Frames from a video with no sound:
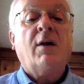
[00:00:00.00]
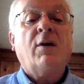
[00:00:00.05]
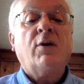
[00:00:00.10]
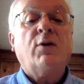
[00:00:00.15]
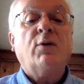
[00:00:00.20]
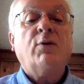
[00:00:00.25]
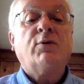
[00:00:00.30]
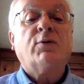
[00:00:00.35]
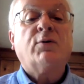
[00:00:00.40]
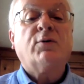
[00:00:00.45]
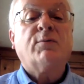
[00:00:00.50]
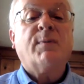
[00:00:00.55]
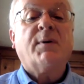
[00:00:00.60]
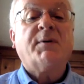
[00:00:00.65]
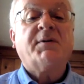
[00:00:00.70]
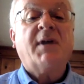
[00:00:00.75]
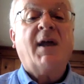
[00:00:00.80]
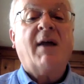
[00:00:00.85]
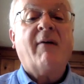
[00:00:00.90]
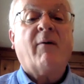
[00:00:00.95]
Users
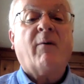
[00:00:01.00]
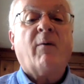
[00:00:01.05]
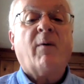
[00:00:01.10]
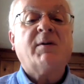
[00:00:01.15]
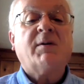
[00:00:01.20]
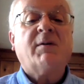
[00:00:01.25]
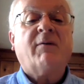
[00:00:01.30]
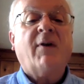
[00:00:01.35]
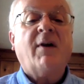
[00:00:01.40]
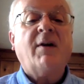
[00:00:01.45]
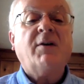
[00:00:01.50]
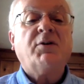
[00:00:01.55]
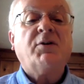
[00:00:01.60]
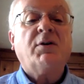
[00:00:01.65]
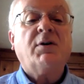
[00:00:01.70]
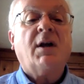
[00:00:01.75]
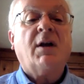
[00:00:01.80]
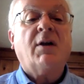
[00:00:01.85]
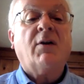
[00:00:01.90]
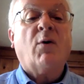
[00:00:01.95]
must have a
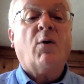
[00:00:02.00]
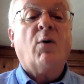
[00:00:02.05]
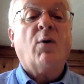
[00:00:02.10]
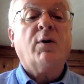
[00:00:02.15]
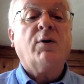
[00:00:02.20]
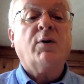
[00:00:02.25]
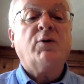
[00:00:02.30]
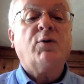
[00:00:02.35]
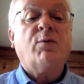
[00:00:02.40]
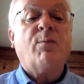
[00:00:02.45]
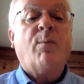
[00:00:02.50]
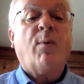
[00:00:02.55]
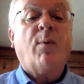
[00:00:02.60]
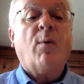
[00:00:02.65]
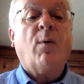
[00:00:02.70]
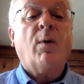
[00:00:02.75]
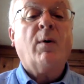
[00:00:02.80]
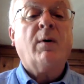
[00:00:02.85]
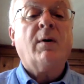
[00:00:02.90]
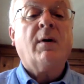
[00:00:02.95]
reservation in order to
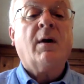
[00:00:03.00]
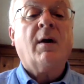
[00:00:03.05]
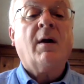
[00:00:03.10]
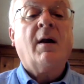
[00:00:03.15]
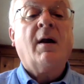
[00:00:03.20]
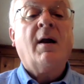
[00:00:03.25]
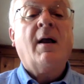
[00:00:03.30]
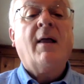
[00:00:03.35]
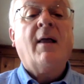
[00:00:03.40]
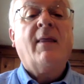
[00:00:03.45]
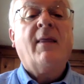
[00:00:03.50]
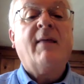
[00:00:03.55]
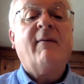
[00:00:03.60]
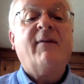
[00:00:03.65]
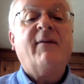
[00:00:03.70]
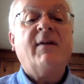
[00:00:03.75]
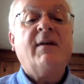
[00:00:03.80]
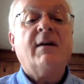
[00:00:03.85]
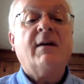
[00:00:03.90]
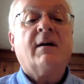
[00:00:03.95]
board the
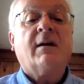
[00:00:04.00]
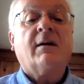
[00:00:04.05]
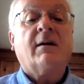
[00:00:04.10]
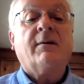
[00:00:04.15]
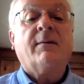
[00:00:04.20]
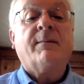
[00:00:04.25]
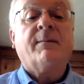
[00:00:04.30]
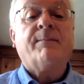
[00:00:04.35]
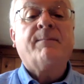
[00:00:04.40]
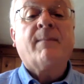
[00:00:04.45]
vehicle.